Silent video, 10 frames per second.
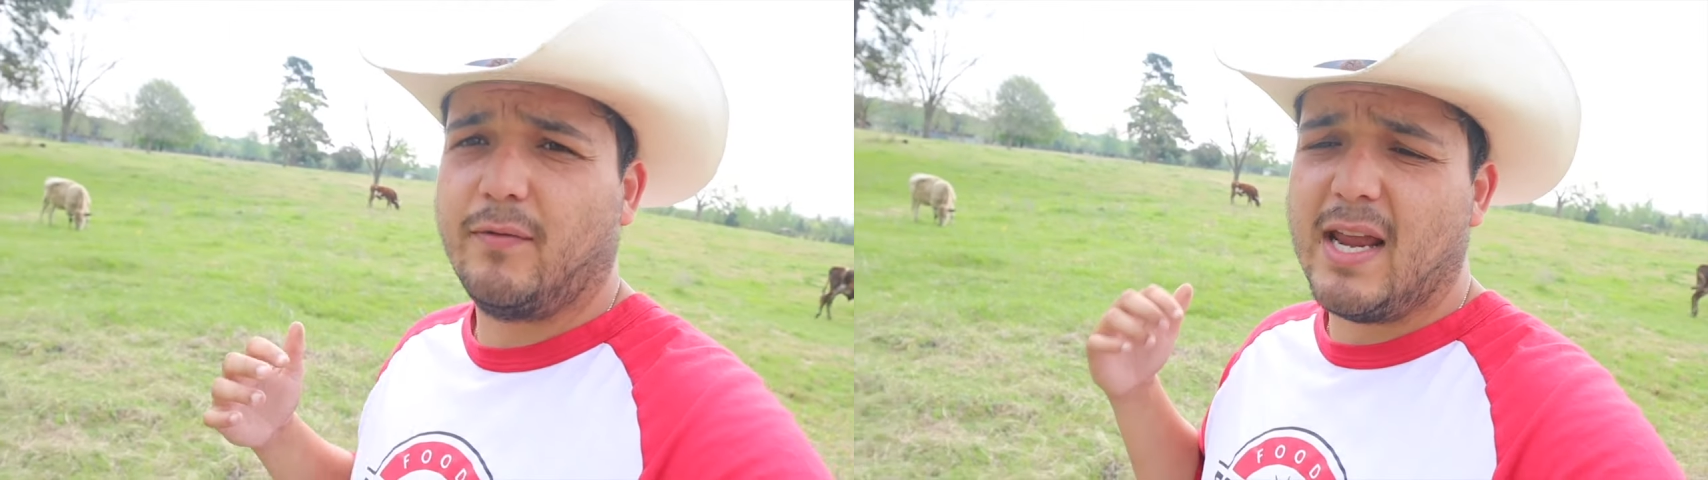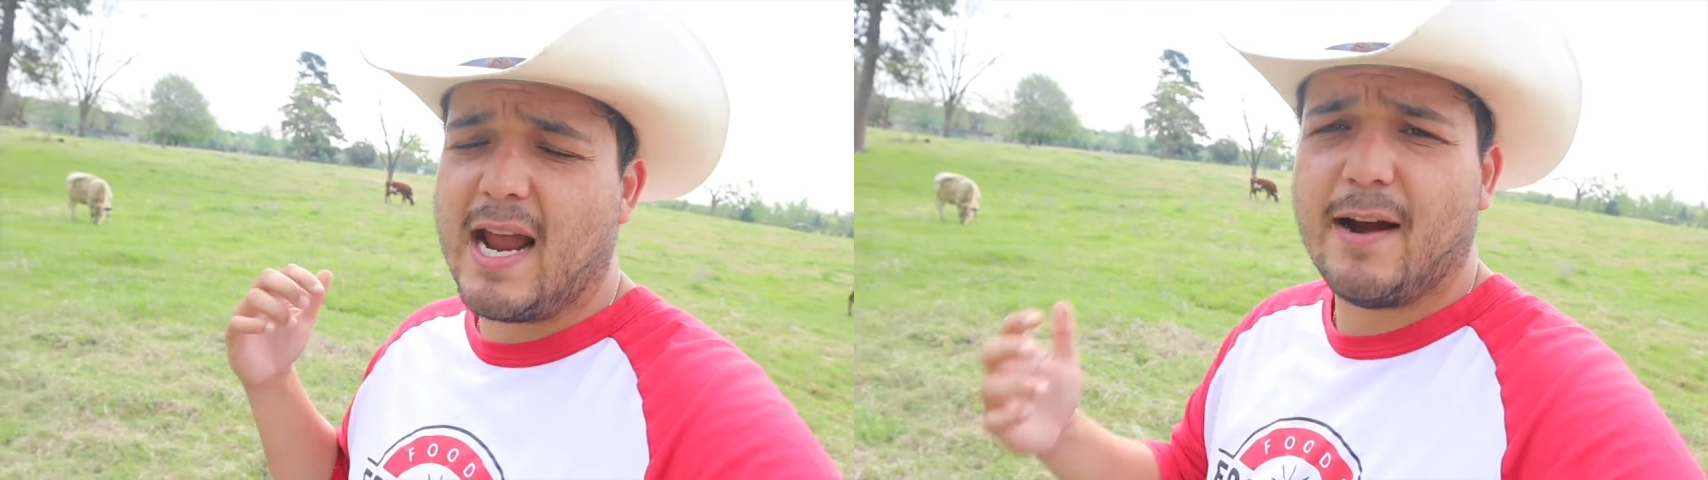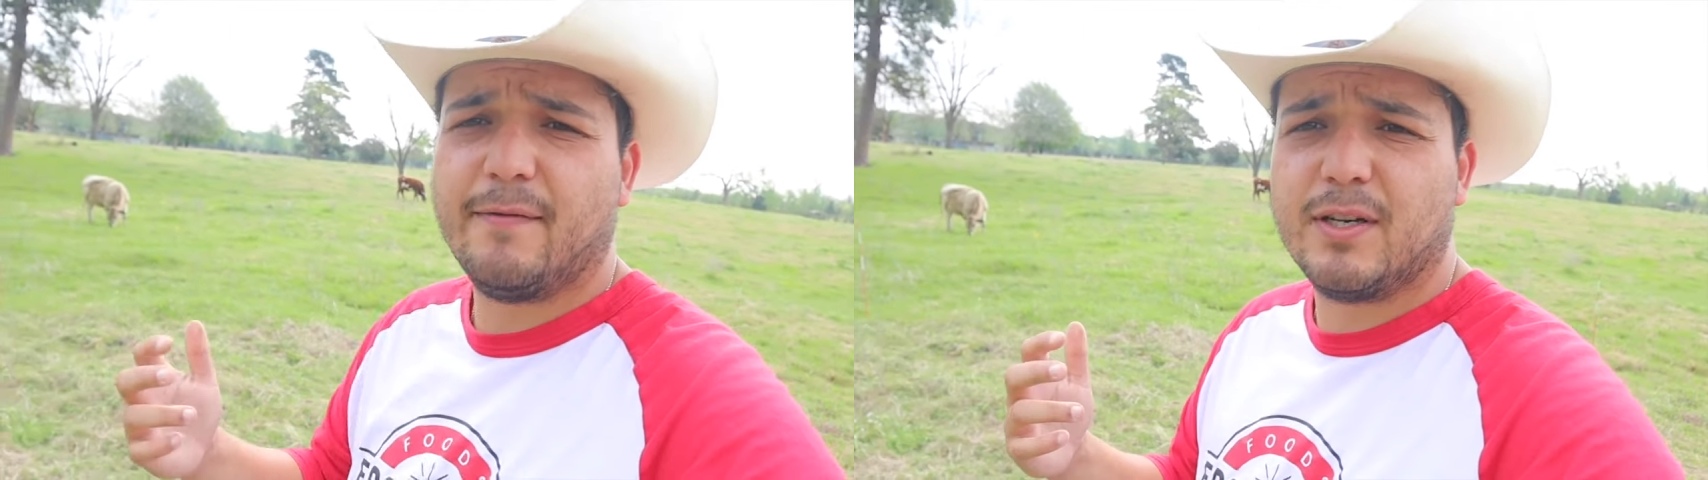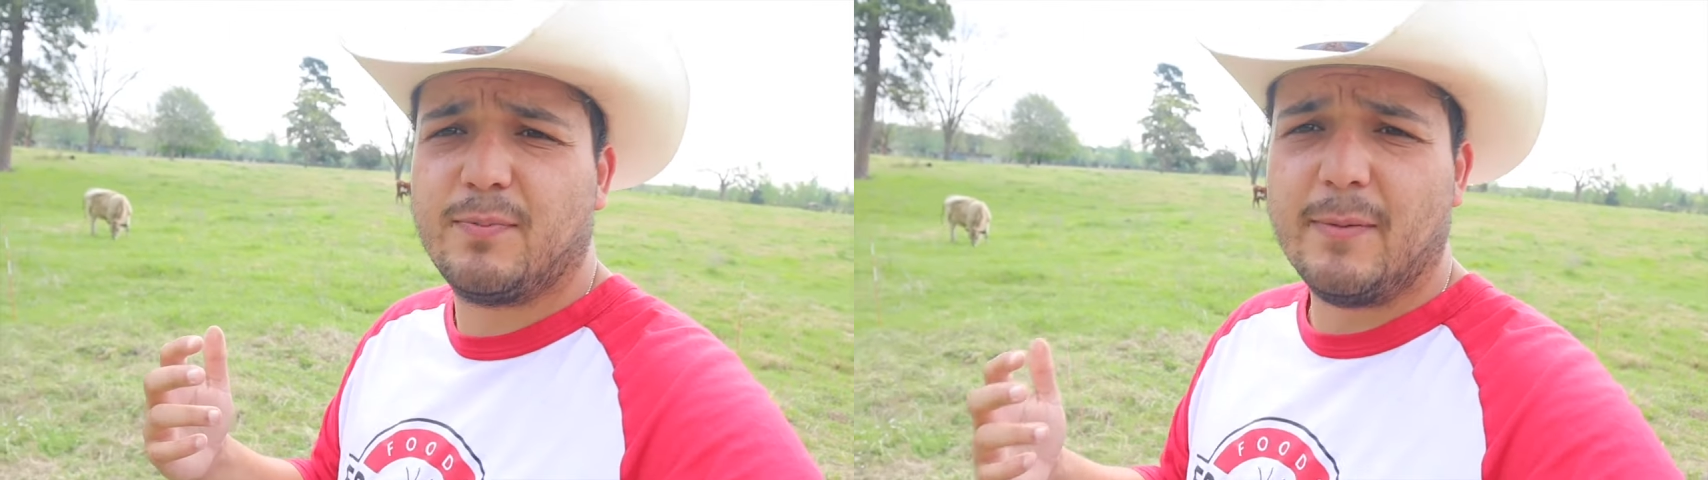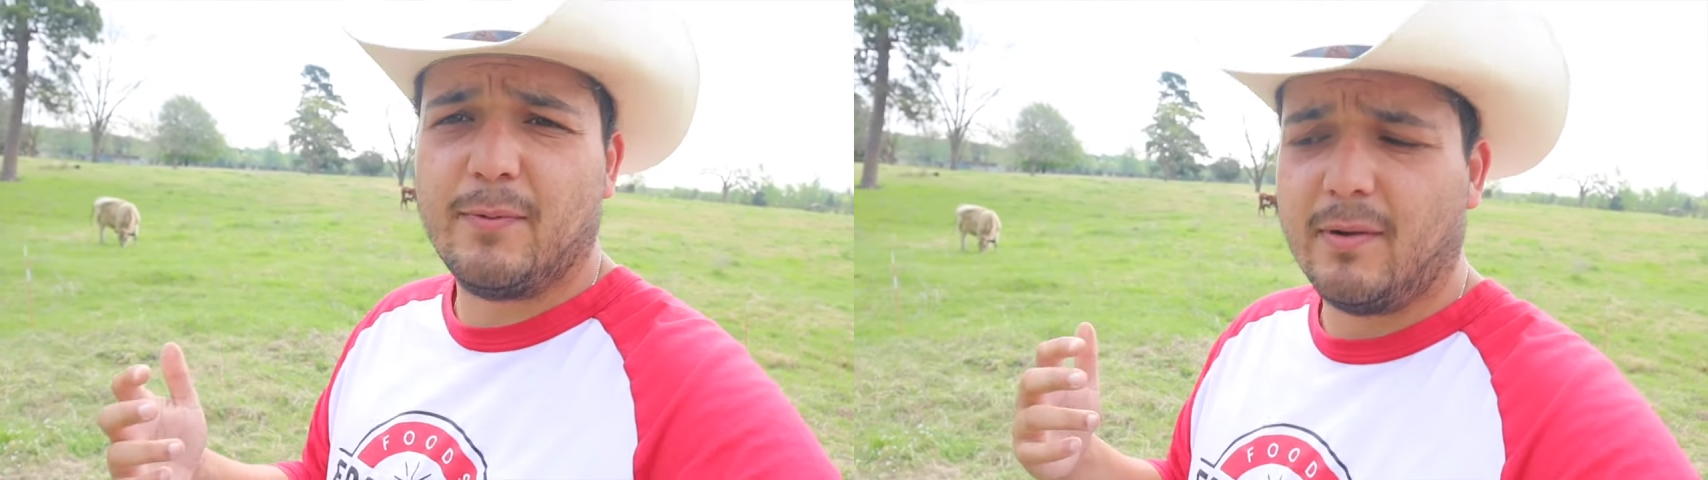The average
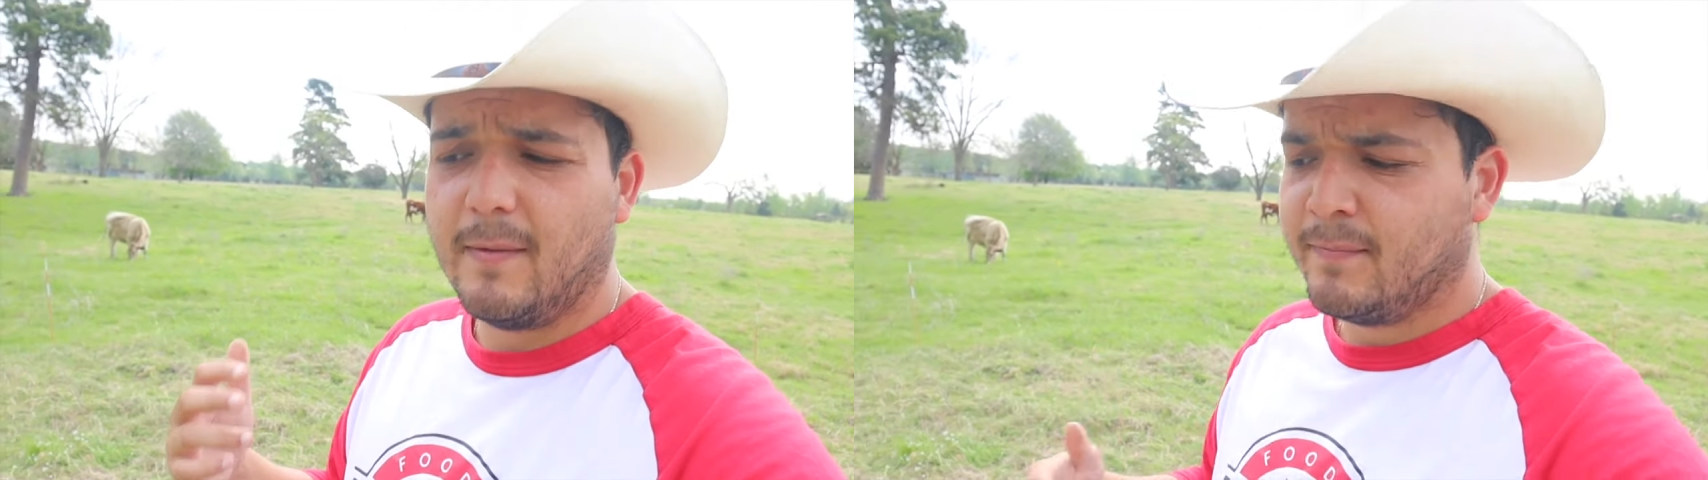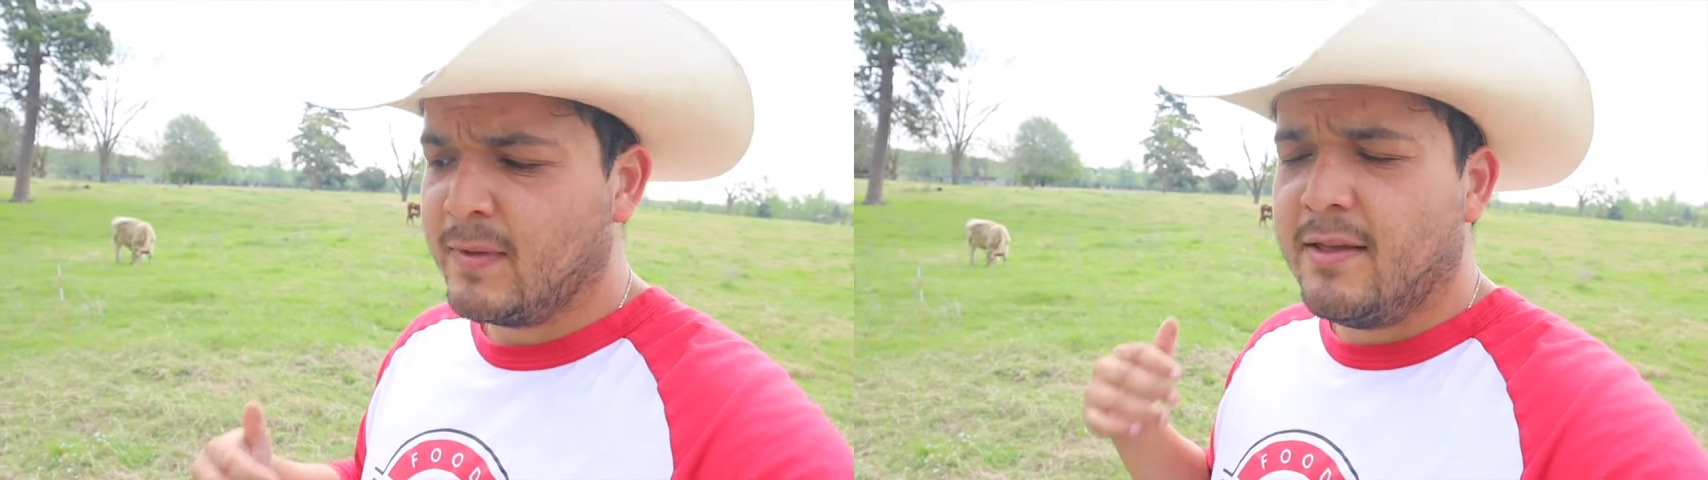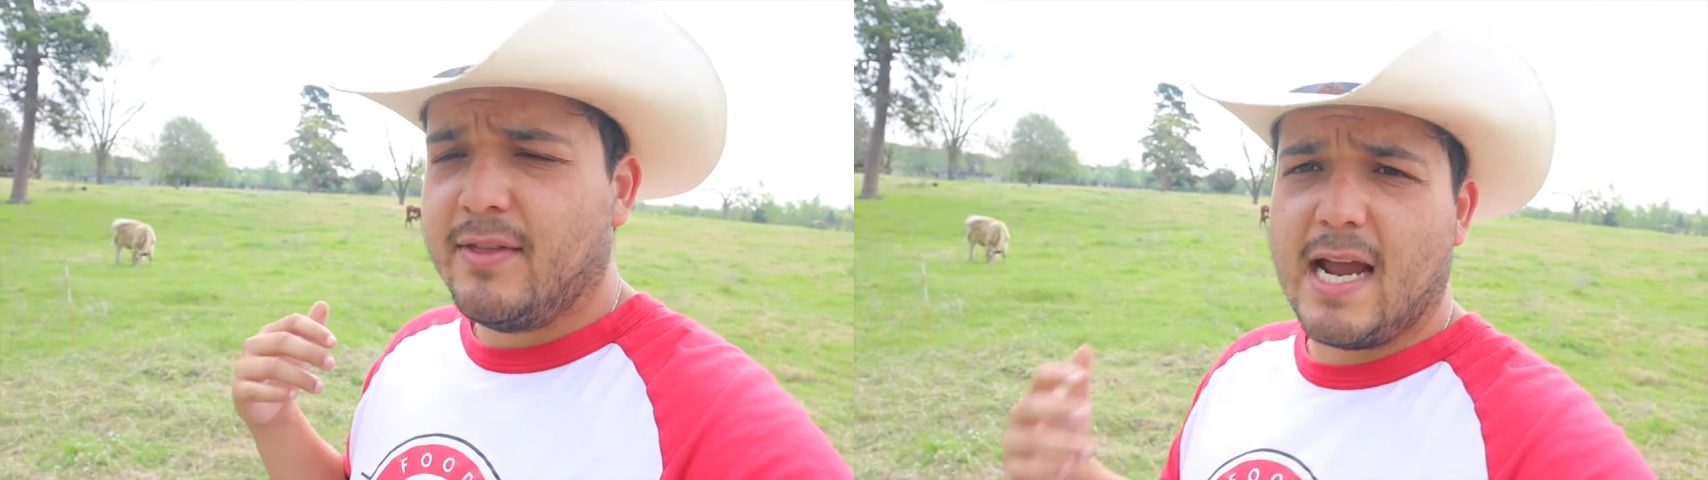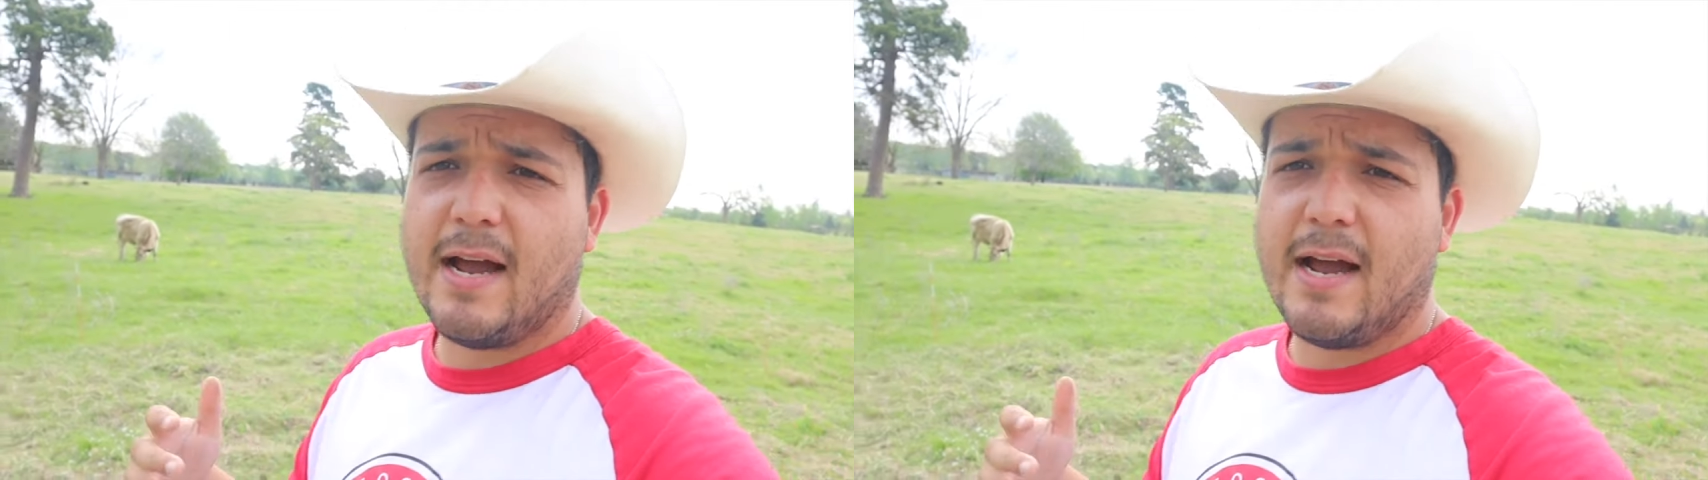people, the